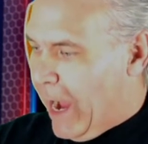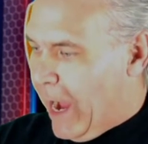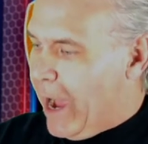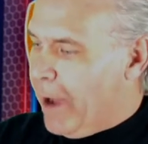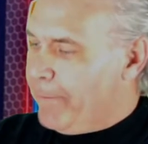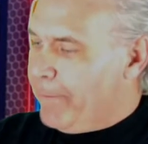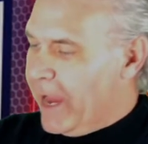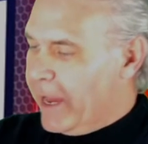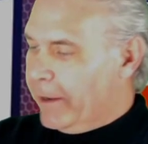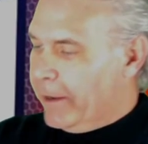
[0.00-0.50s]

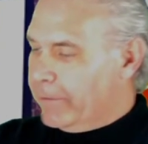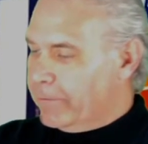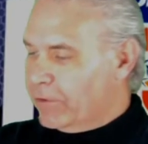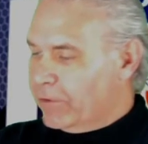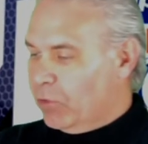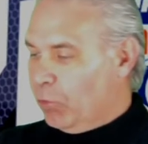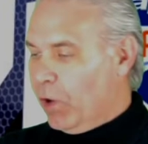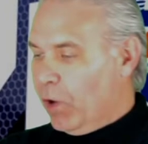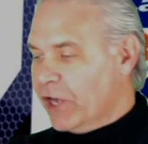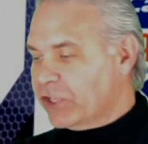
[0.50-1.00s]
Man,
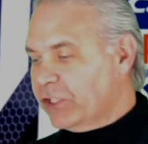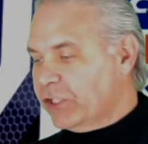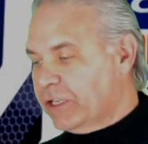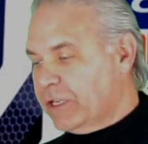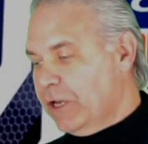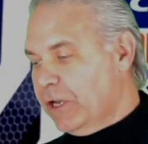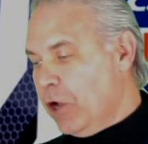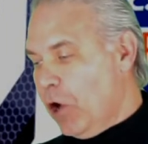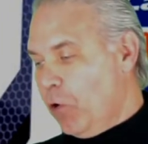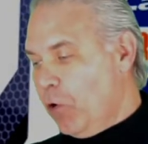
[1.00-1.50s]
the
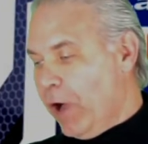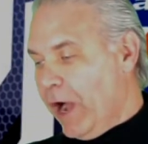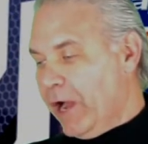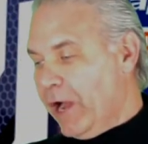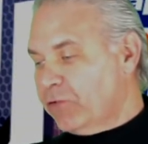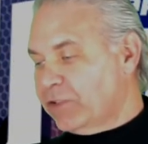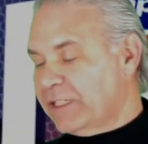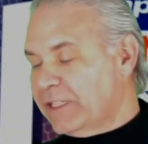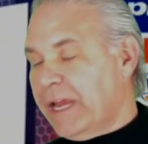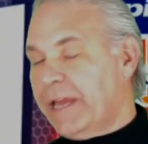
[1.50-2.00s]

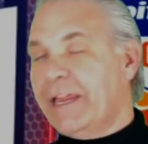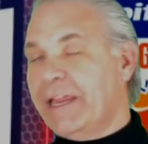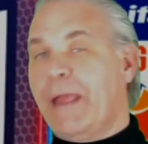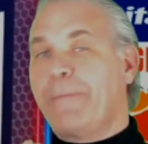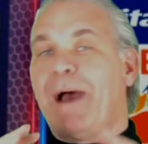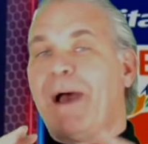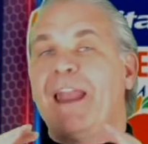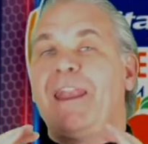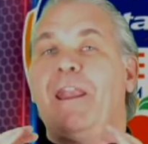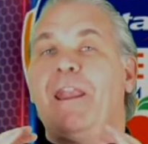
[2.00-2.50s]
Washington-Ohio State
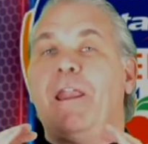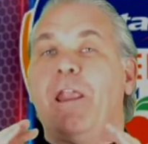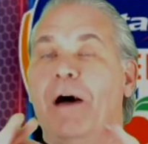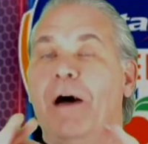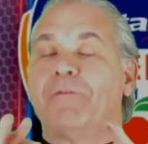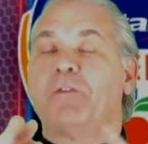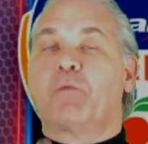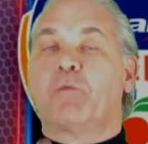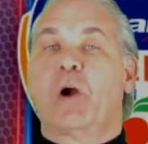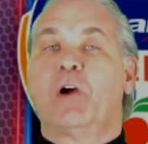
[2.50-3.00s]
game. I
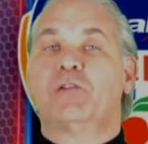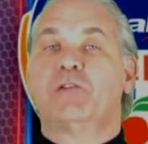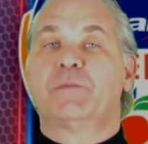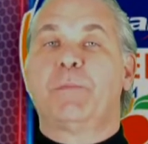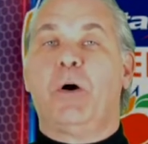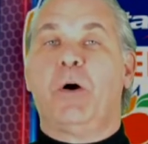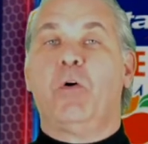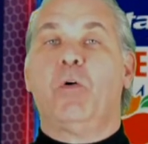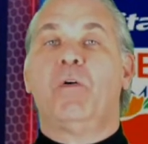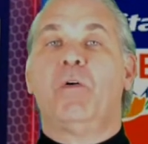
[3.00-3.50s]
love the Rose
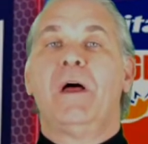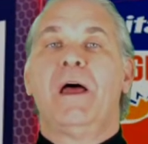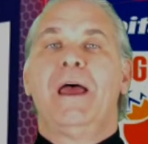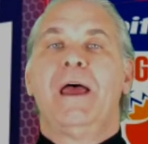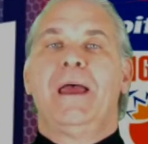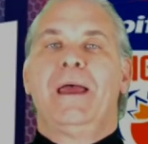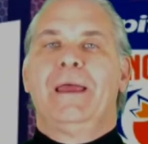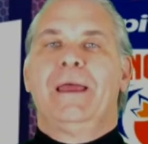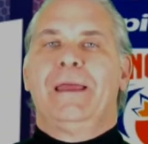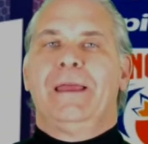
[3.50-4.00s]
Bowl.
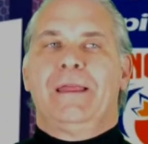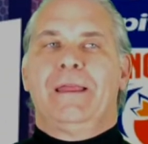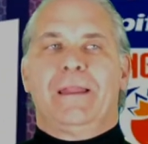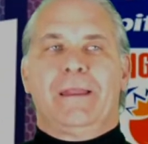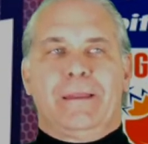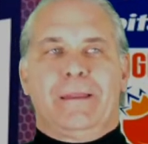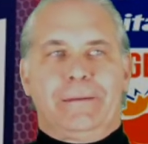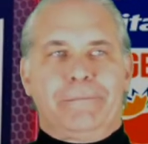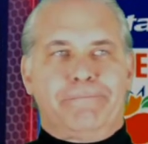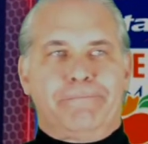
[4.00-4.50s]

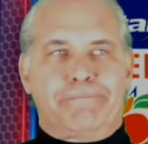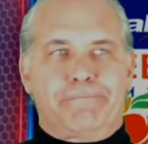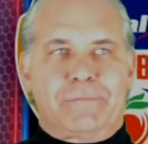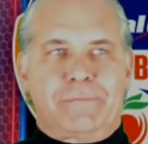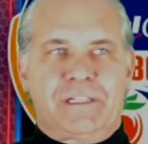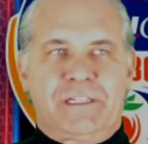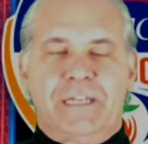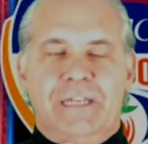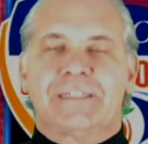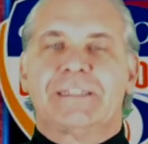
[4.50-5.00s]

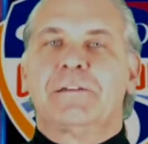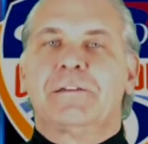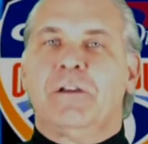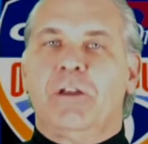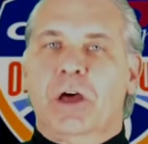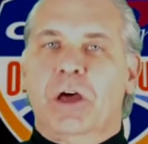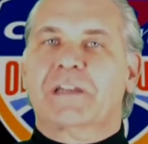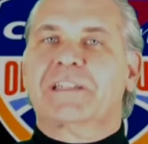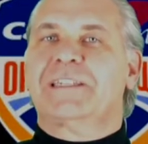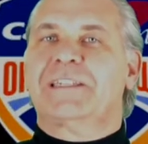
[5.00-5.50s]
Just
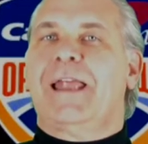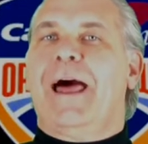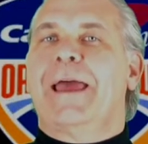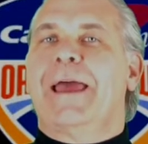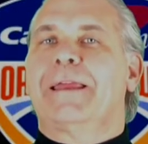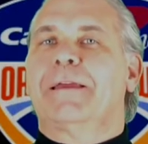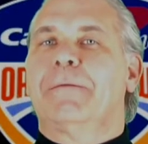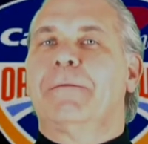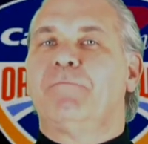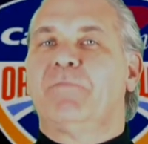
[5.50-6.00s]
looks
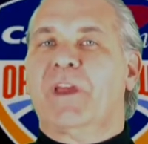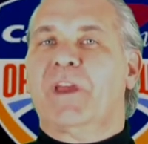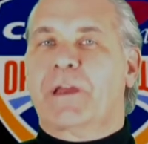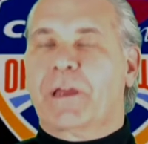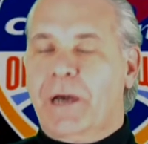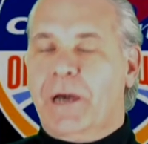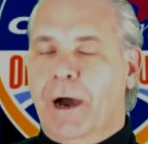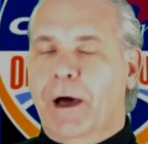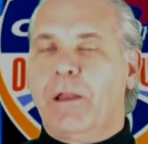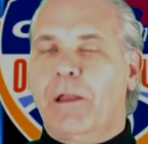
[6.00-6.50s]
like the
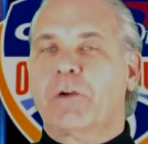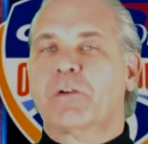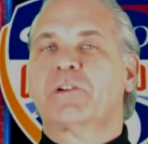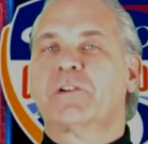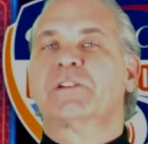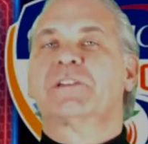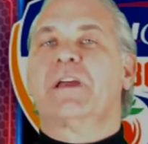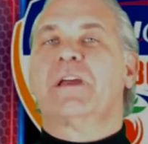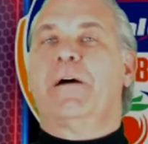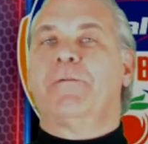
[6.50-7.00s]

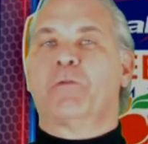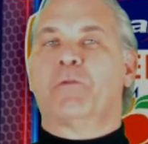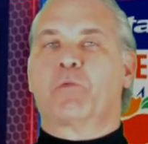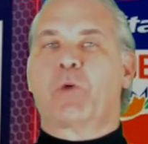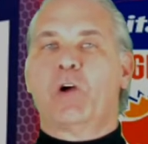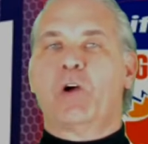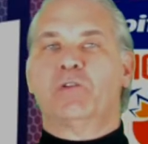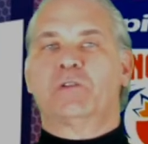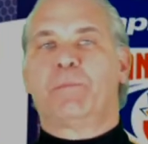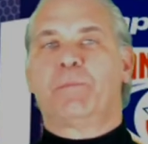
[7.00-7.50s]
colors of the
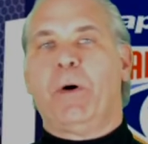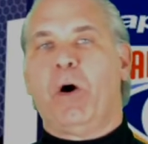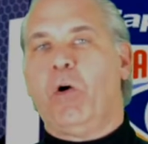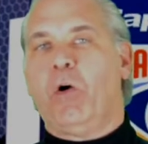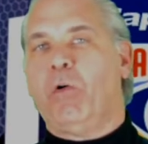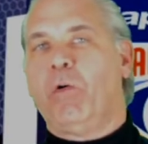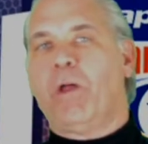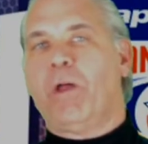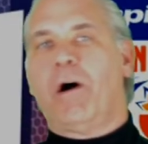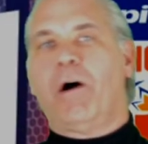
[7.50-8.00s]
Rose
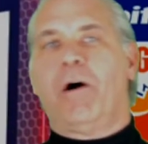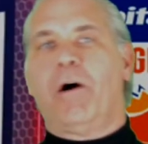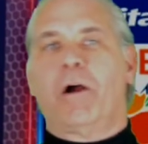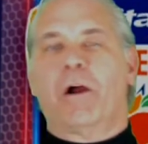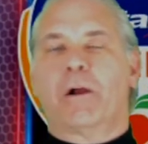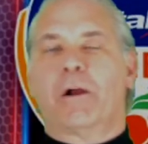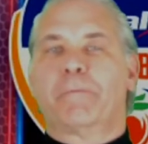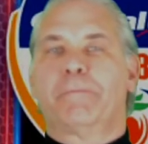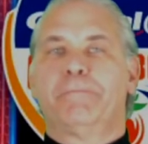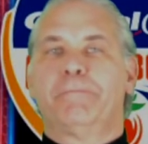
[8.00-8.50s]
Bowl
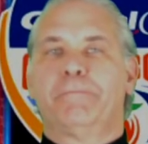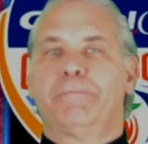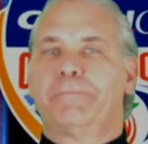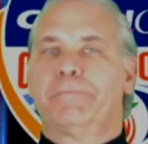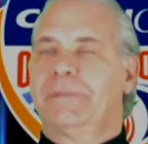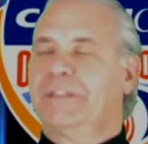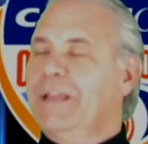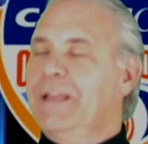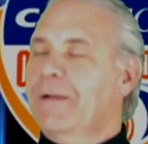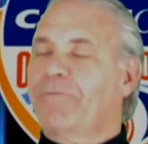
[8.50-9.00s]
are
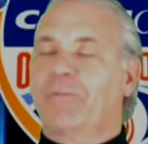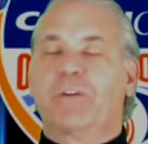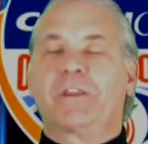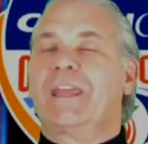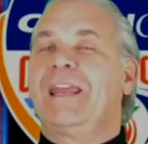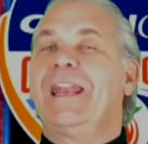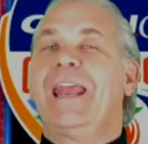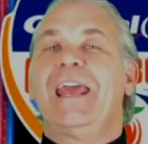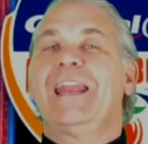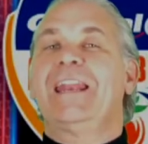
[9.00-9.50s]
different
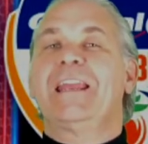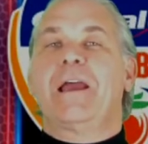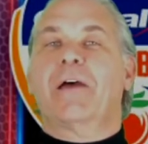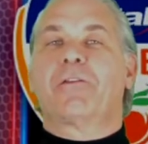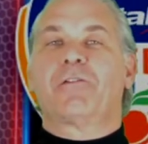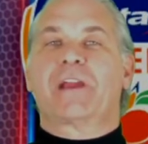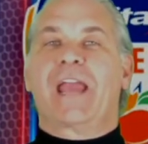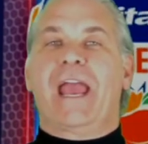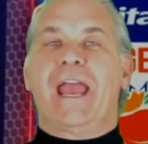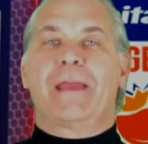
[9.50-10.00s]
than any
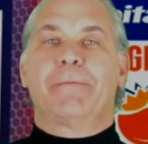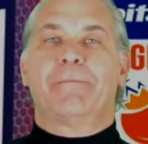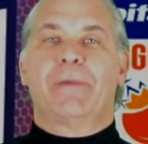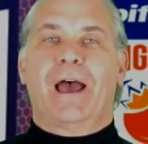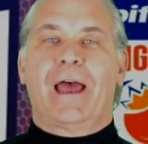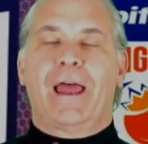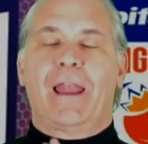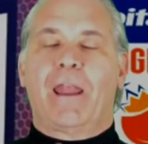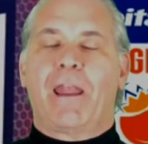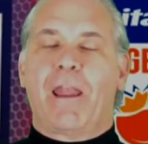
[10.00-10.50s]
other game.
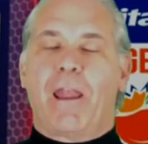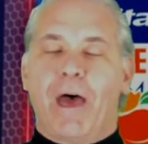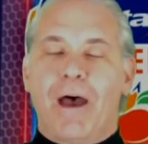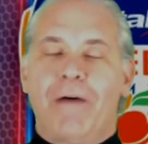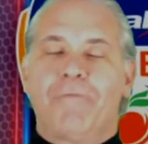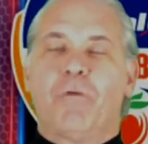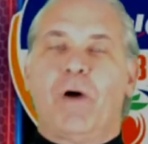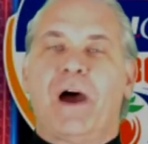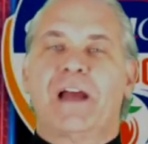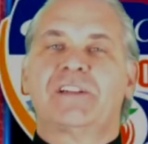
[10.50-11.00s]
I
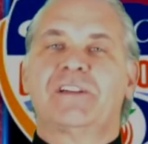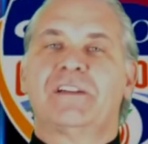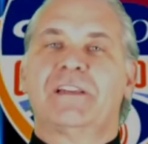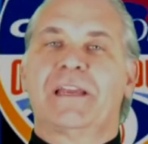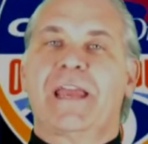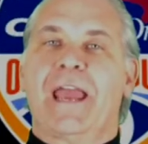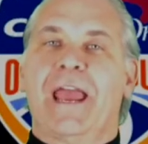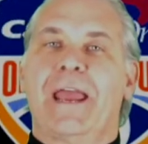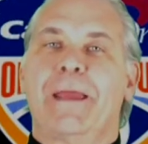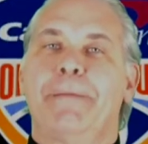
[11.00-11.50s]
love watching
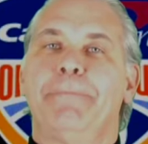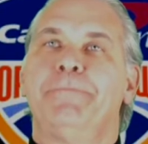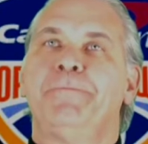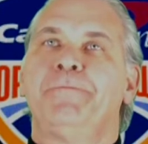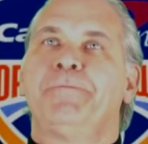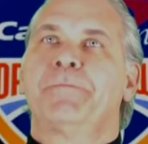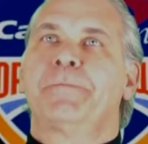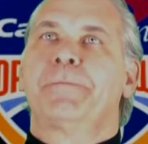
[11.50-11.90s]
the game.